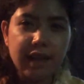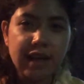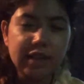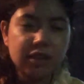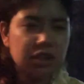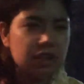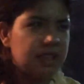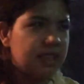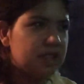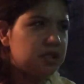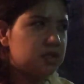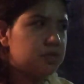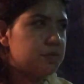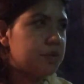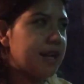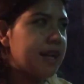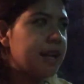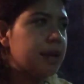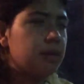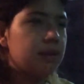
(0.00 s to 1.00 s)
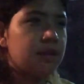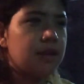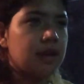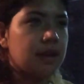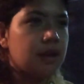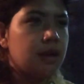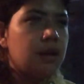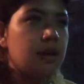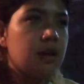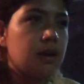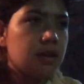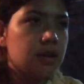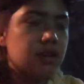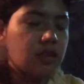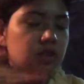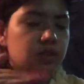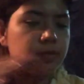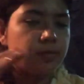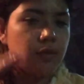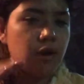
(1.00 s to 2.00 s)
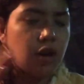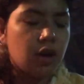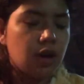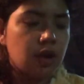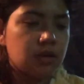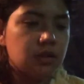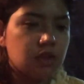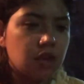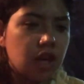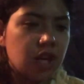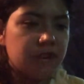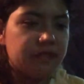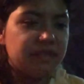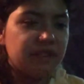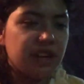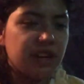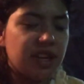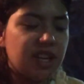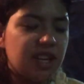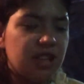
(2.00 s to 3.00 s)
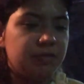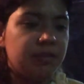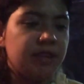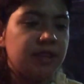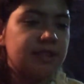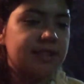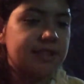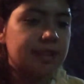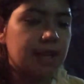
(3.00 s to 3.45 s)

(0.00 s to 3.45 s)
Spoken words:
They just ran. I was like a small, dark figure, pretty